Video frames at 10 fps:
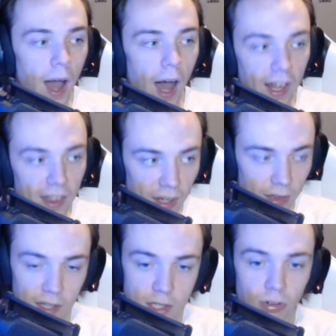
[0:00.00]
I think
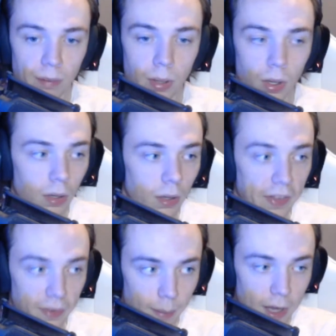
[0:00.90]
the
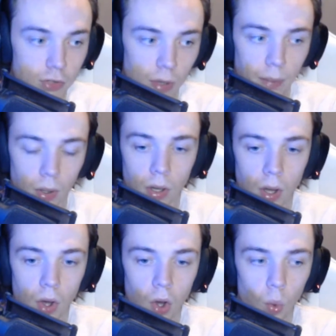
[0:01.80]
Men's Rumble
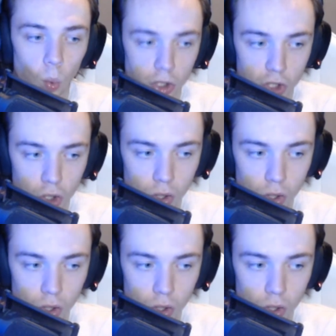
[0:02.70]
was